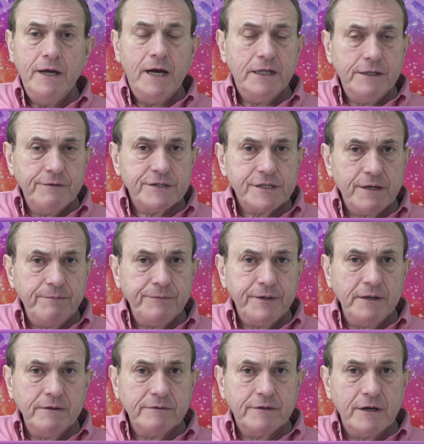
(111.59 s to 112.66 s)
And if
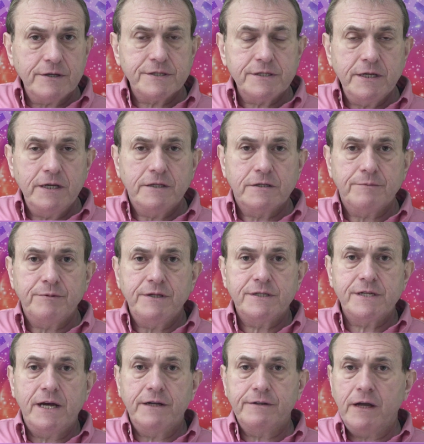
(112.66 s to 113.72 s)
something does need to be
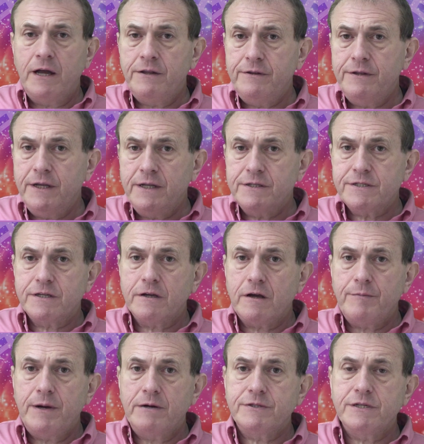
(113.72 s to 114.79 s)
said and needs to
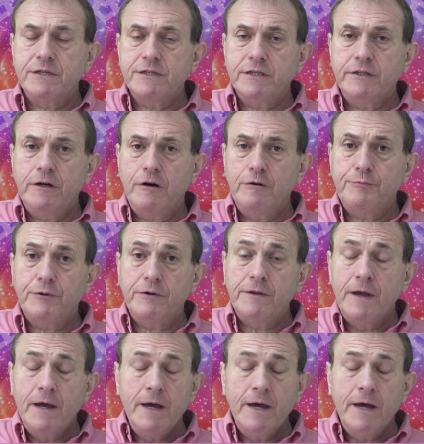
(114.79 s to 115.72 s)
come out into the open,